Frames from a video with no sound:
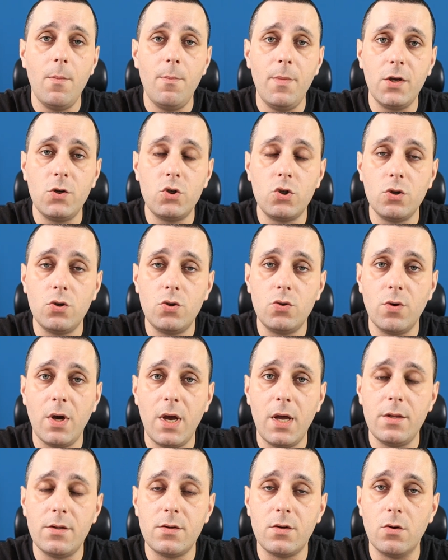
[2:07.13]
Make sure to
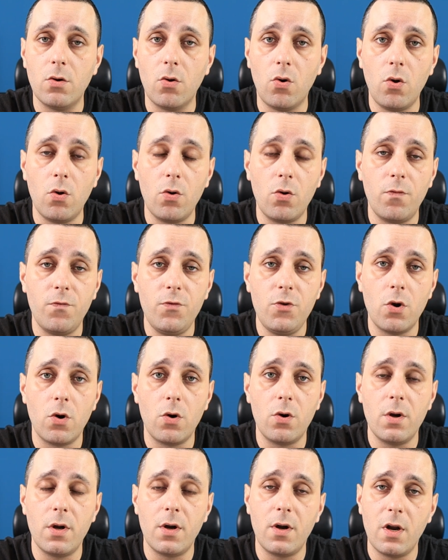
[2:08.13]
enter all of
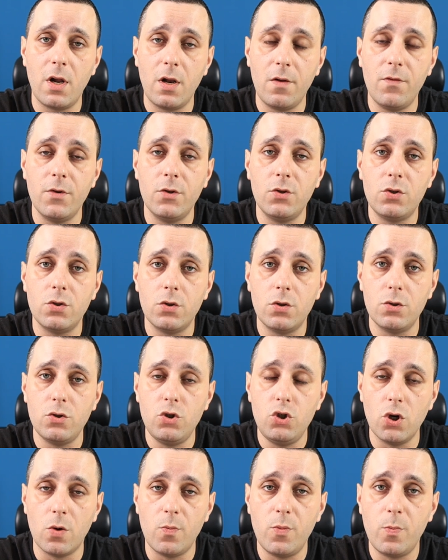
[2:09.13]
your relevant uh,
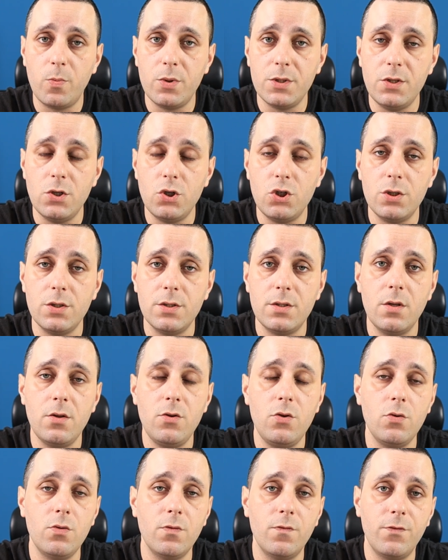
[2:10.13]
job positions
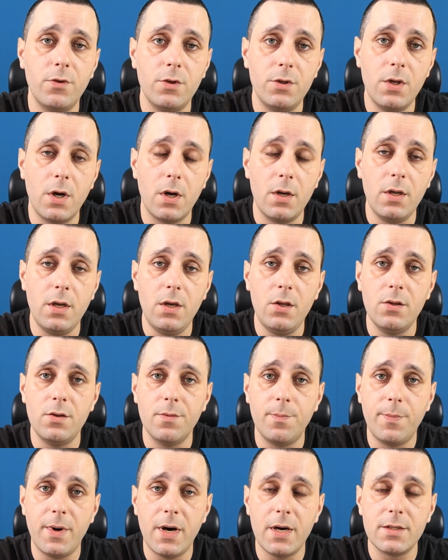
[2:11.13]
that you've done in
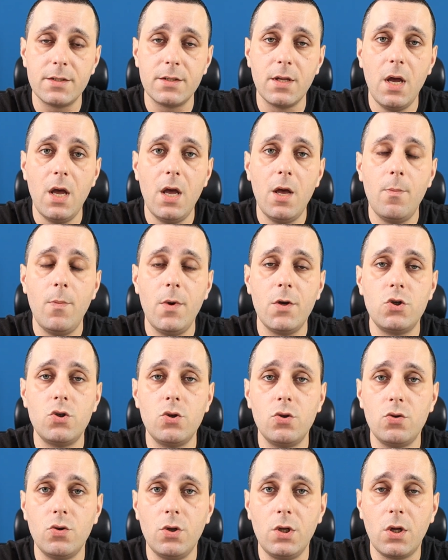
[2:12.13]
the past. Make
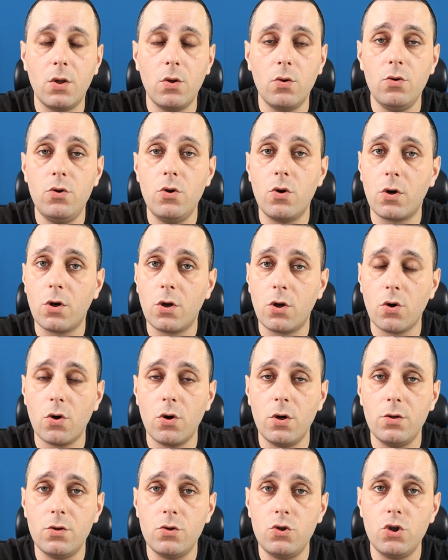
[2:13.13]
sure to include your
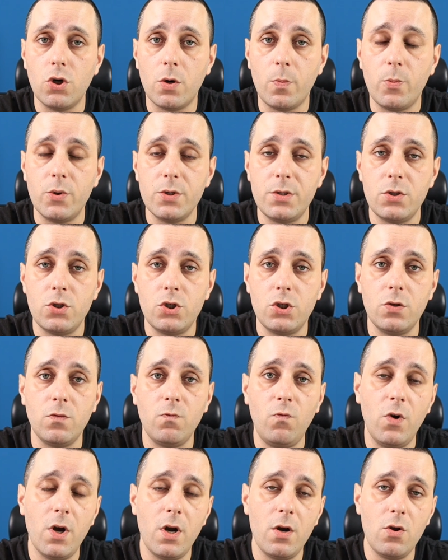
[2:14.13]
current job
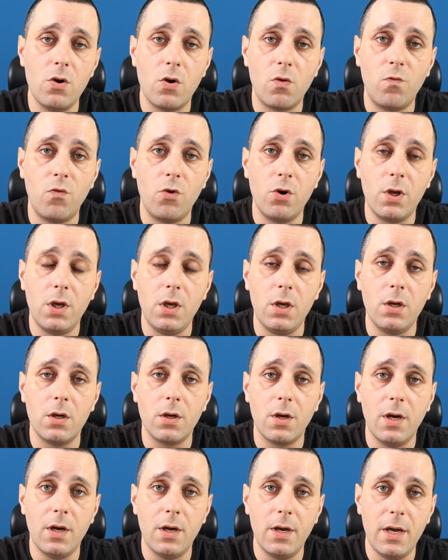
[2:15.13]
position where you're working
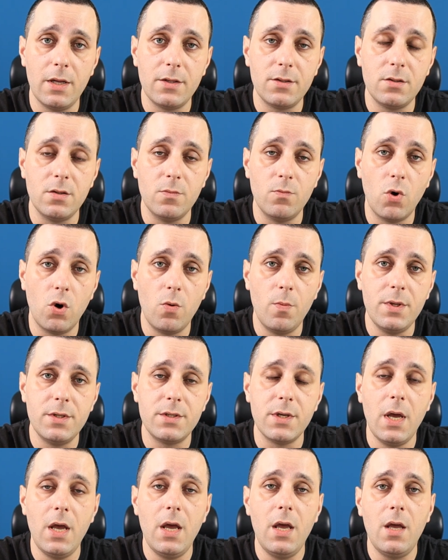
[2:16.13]
uh, at the
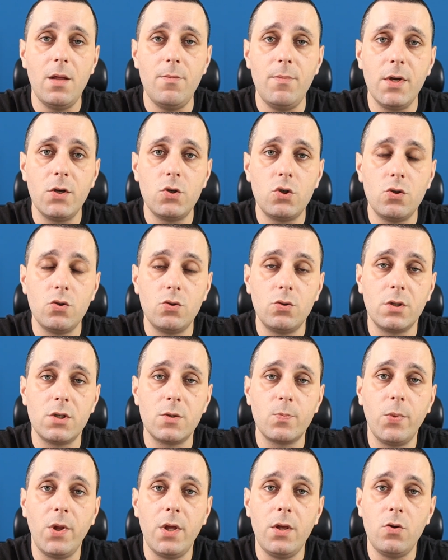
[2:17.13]
moment, and make sure to
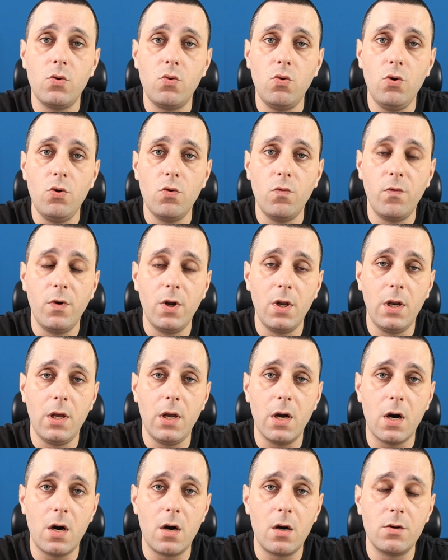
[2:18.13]
explain who you
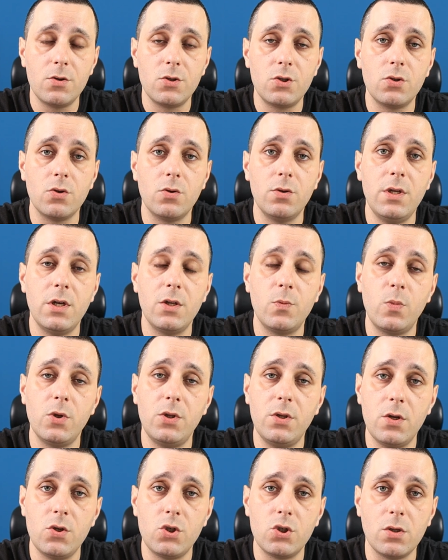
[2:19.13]
really are so that
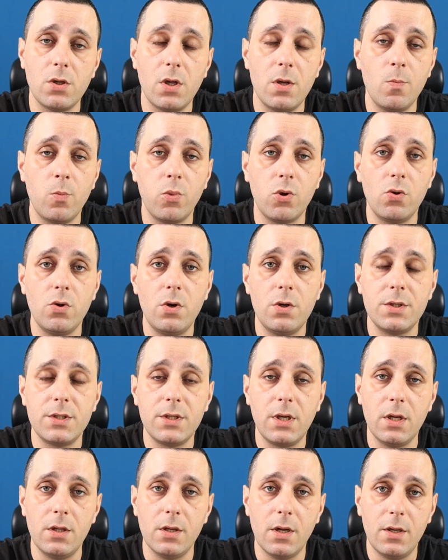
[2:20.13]
potential
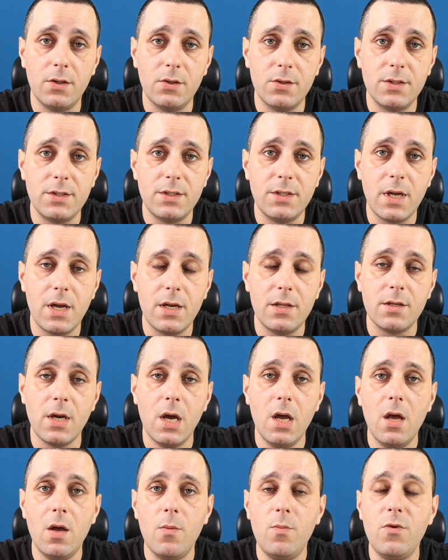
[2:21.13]
employers can understand
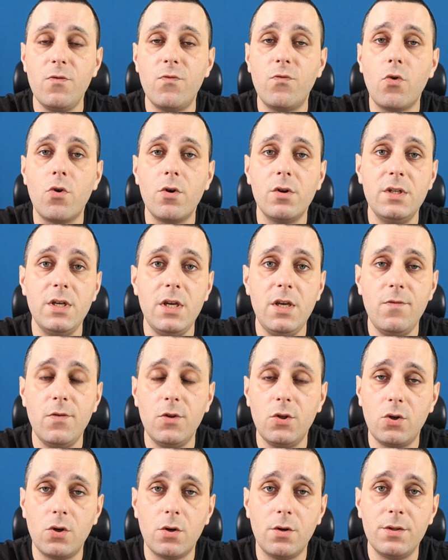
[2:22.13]
before they
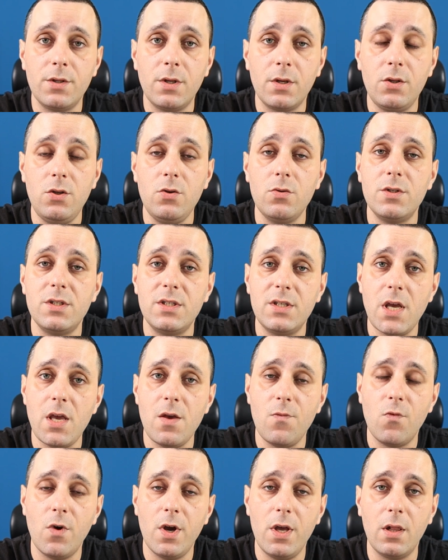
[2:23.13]
even contact you,
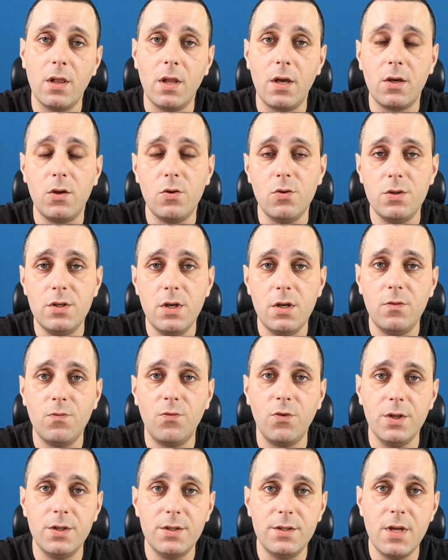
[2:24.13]
same way like you
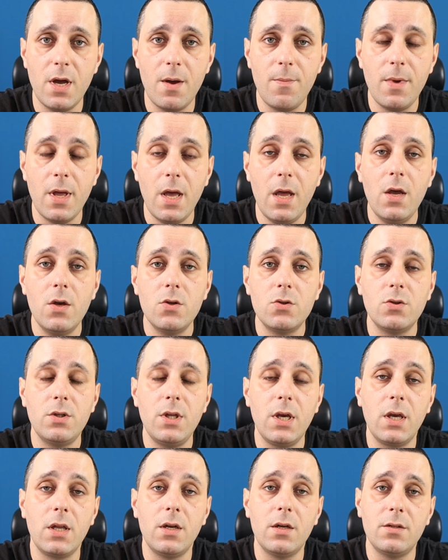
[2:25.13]
did with them, so
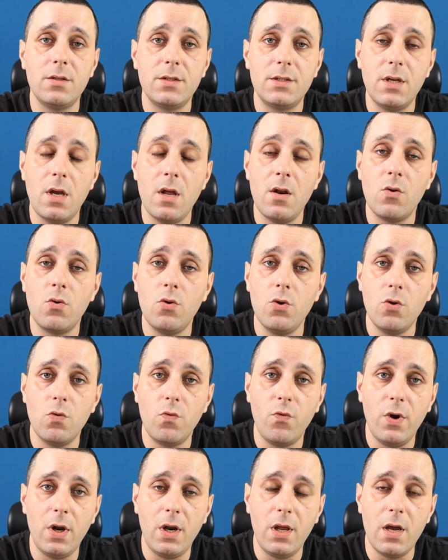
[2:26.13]
they can understand who you
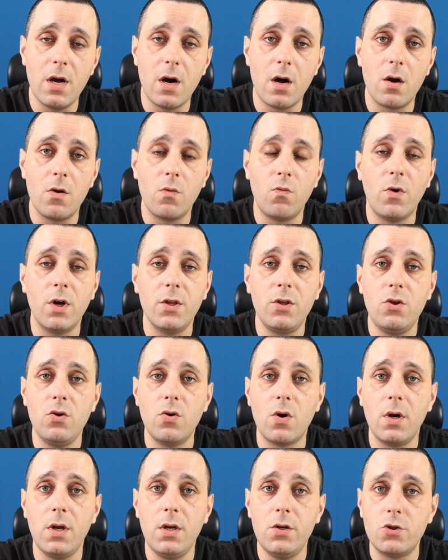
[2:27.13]
really are, what
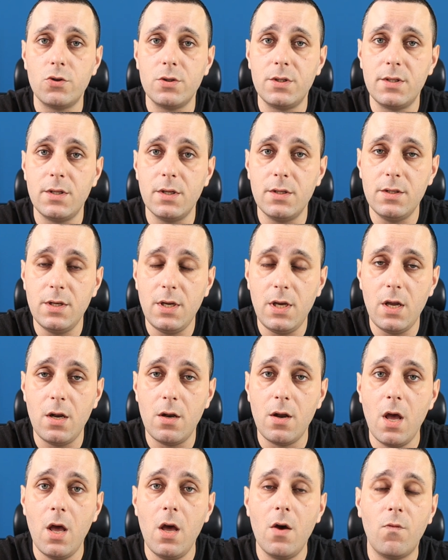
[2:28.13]
you are interested
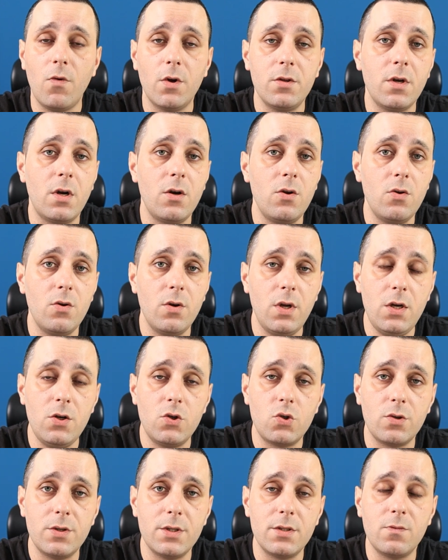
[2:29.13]
in, what are your
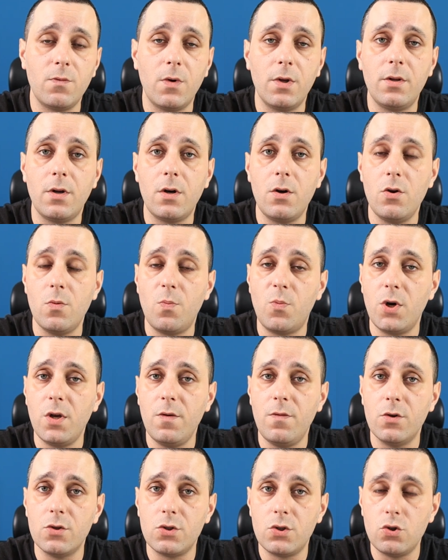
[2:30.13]
interests, what are your
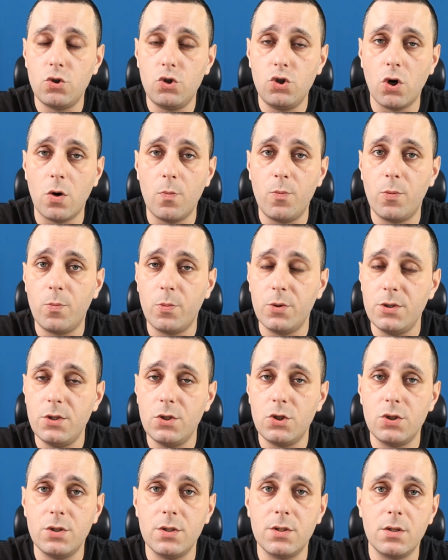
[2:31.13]
previous job
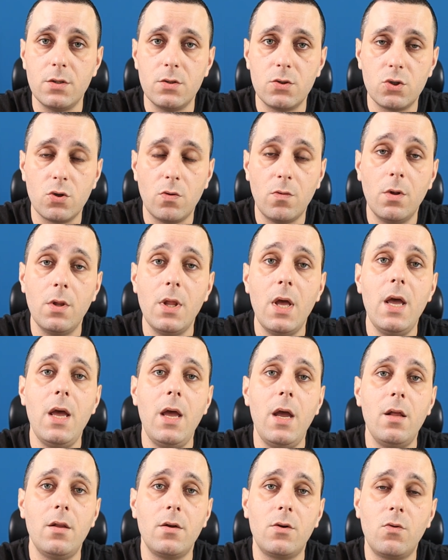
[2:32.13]
positions and so on.
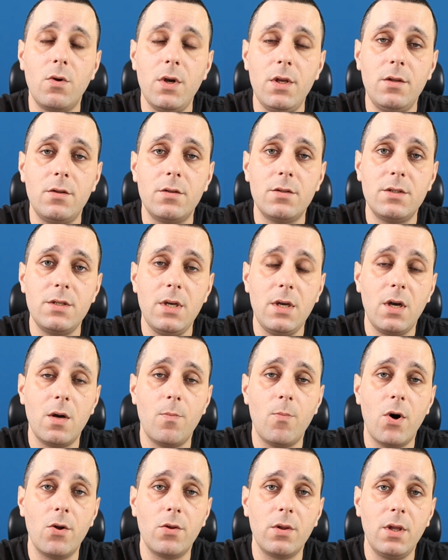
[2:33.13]
And a great thing
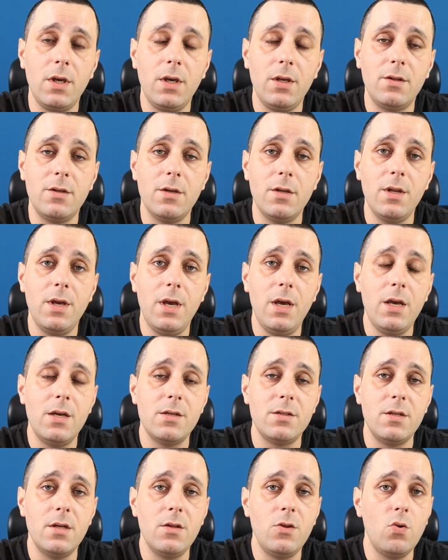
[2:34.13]
about LinkedIn
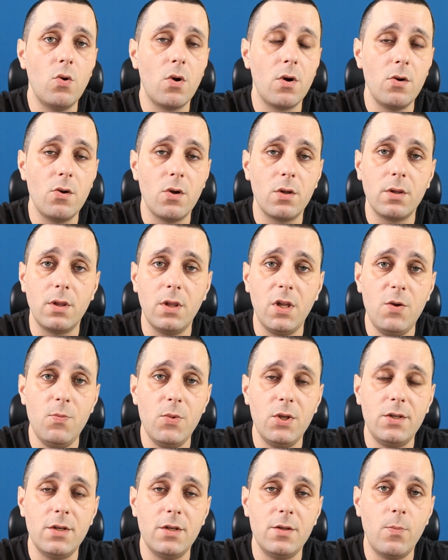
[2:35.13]
is that you are not
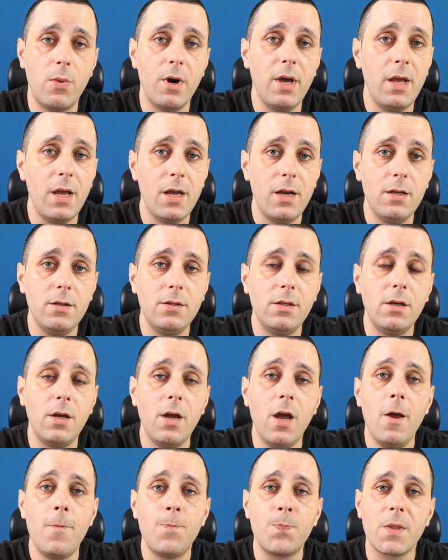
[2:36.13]
limited by anything.